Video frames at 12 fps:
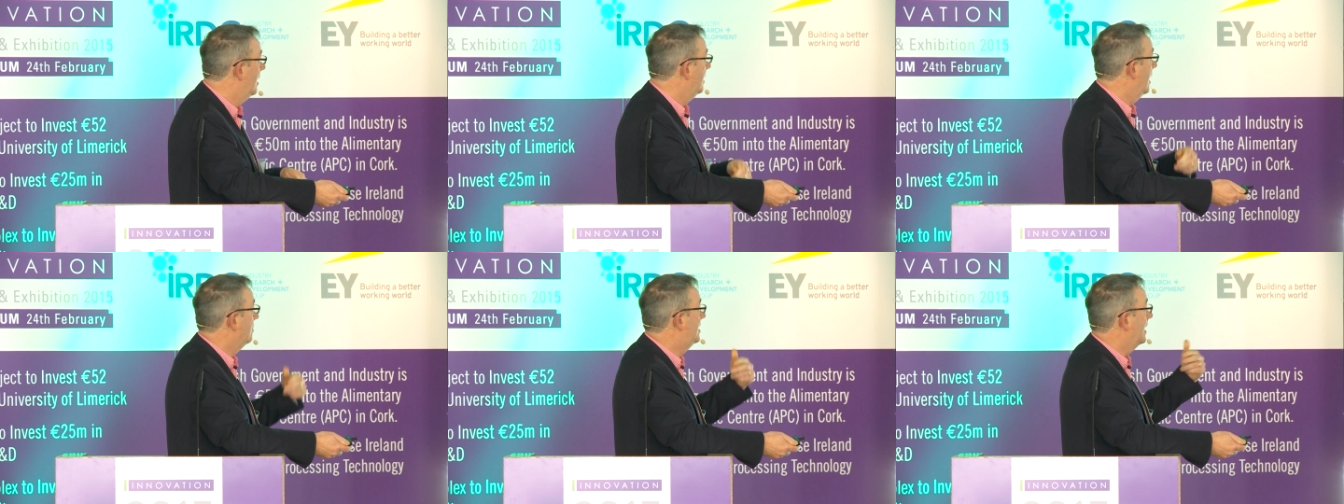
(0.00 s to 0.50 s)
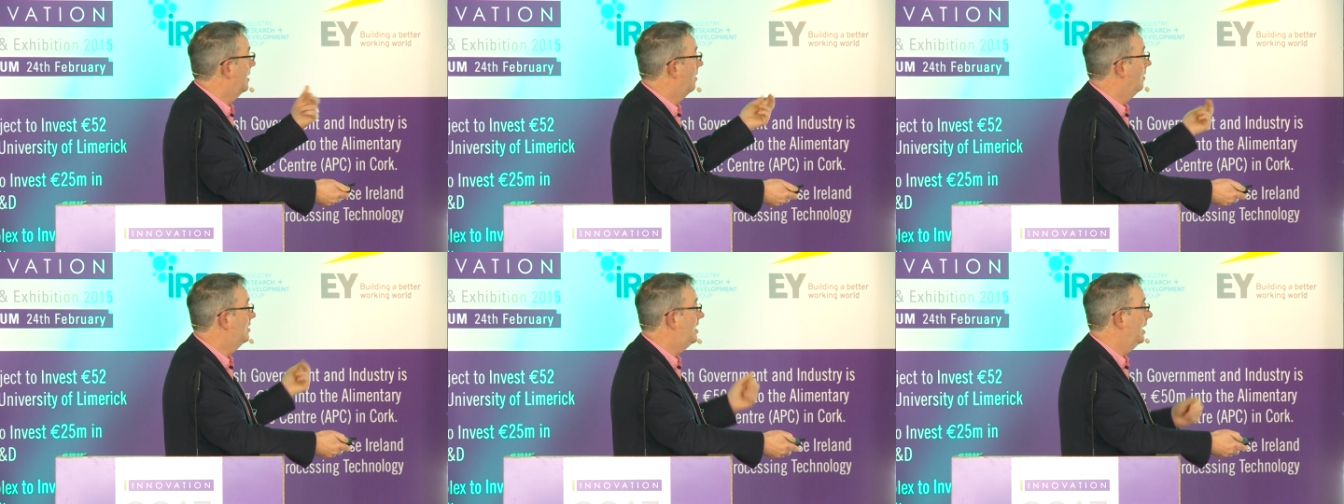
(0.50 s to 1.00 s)
Now,
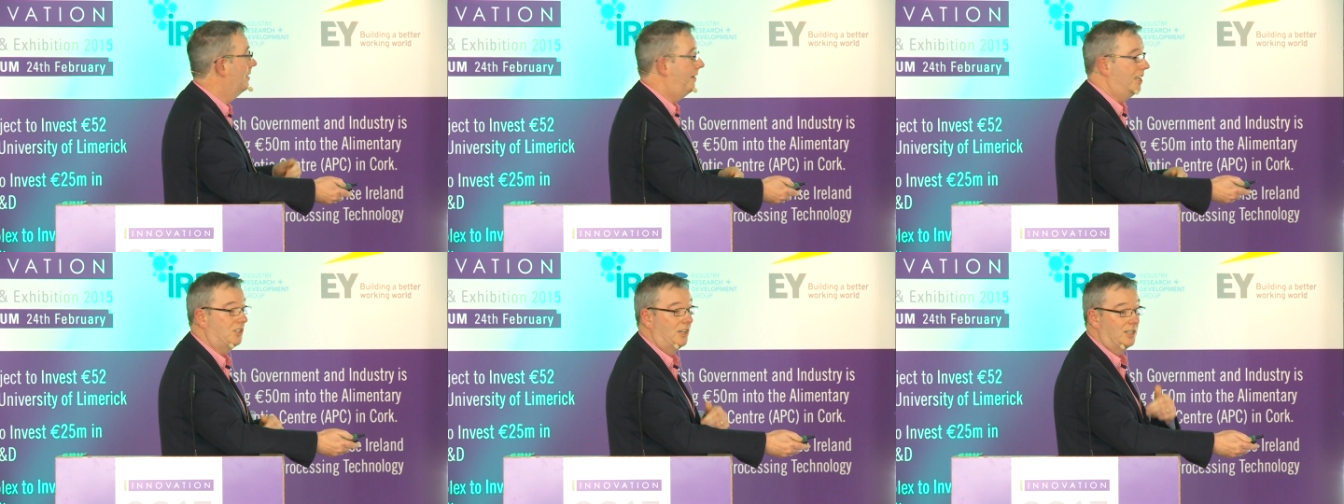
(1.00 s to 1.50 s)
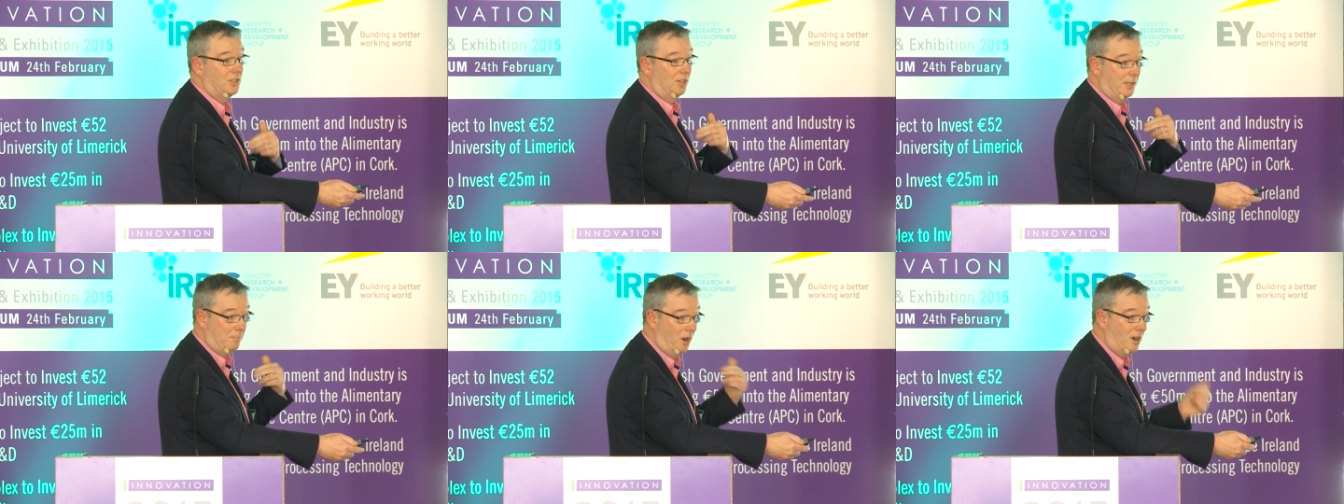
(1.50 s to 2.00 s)
technology innovation is
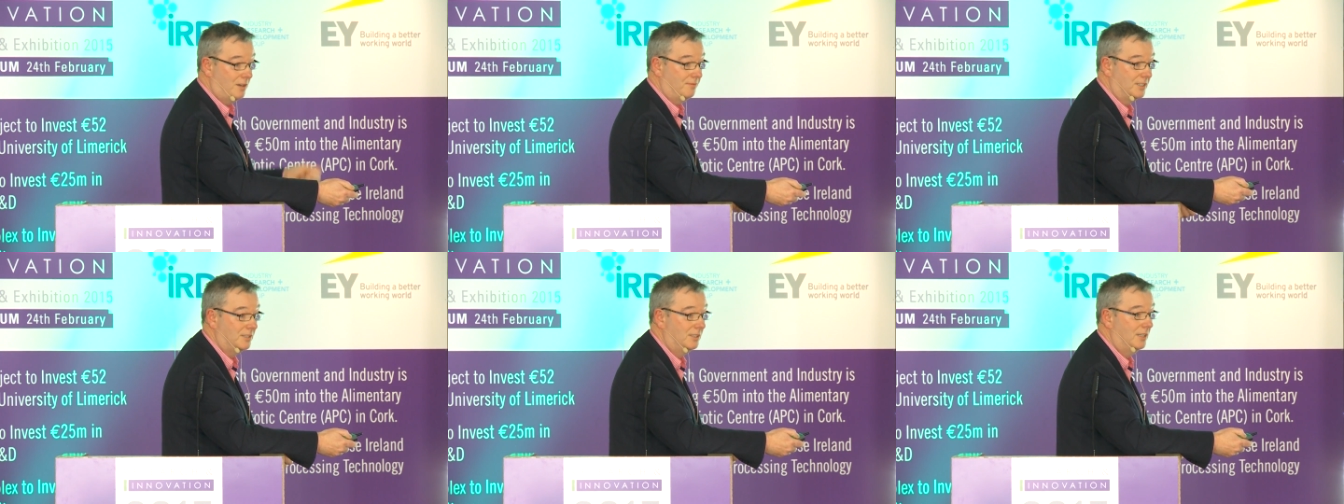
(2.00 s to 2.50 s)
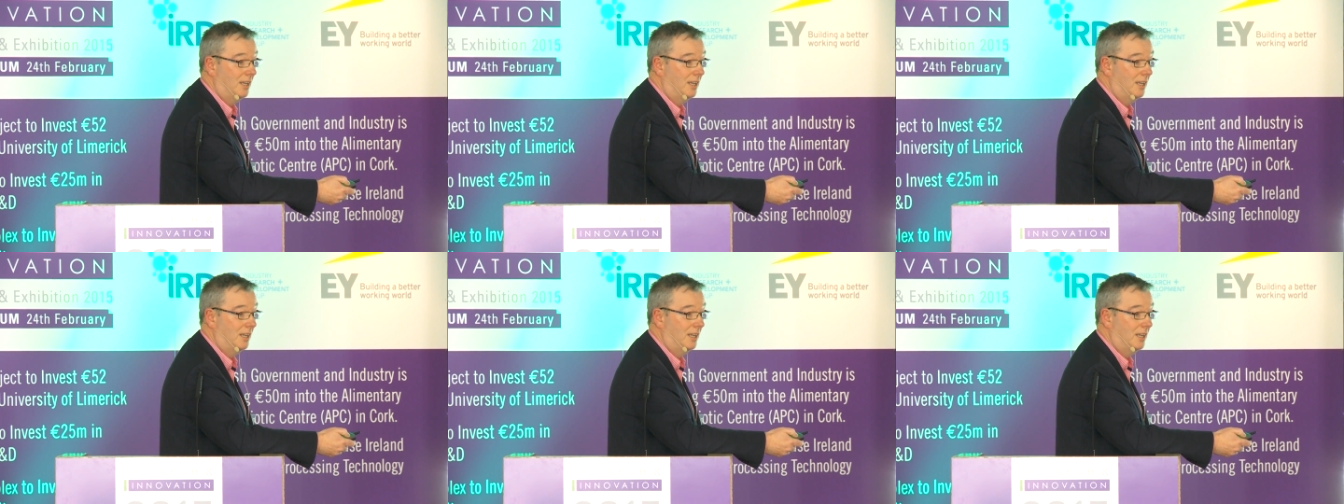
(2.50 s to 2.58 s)
only part of it.